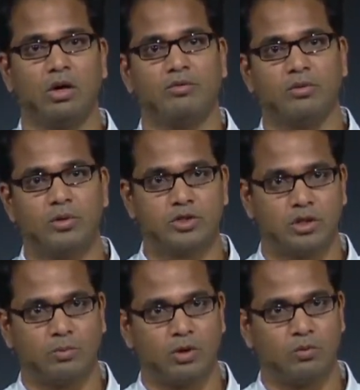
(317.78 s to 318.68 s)
After which,
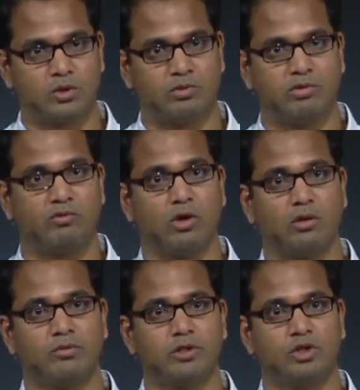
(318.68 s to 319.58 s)
upon which we will
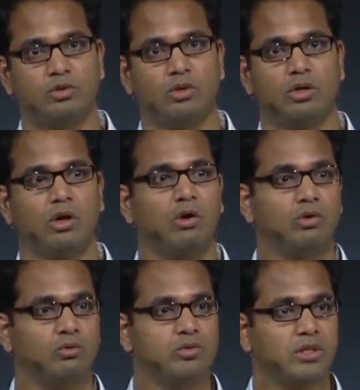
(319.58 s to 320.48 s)
follow up with you on how
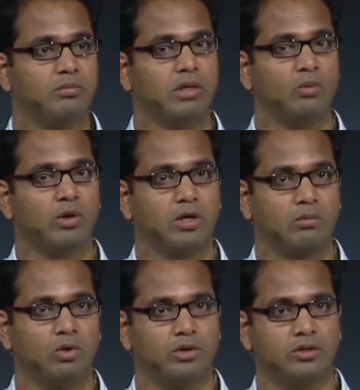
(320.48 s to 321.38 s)
to submit a
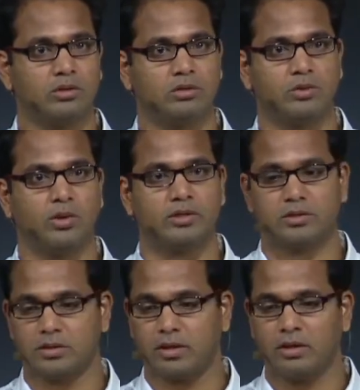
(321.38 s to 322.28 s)
working module to
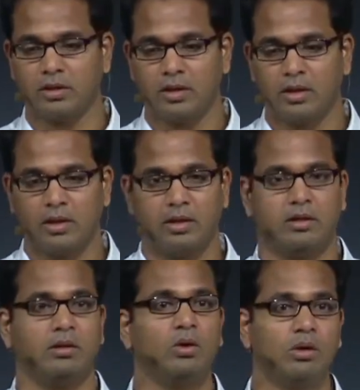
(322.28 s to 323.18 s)
us.
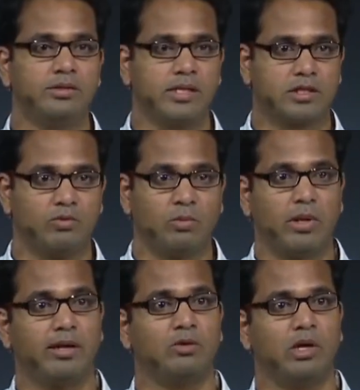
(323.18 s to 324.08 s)
And the goal is actually we
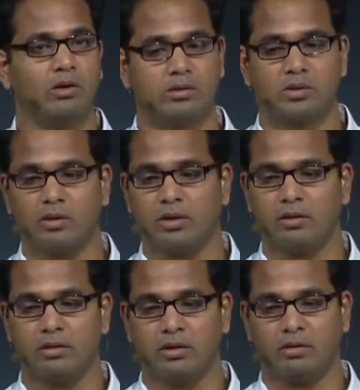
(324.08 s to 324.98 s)
plan to announce
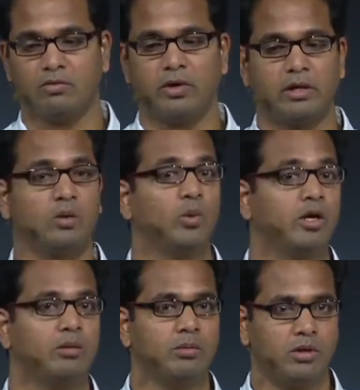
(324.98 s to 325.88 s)
a final
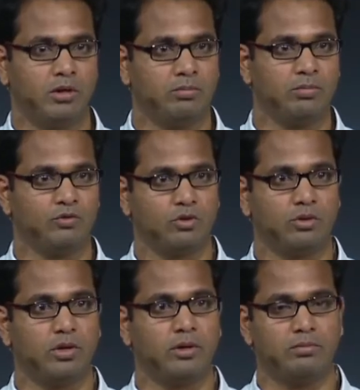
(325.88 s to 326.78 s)
winner
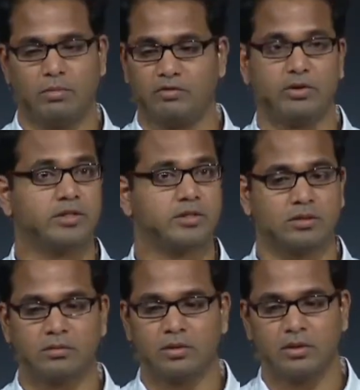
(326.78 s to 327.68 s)
before May 1st.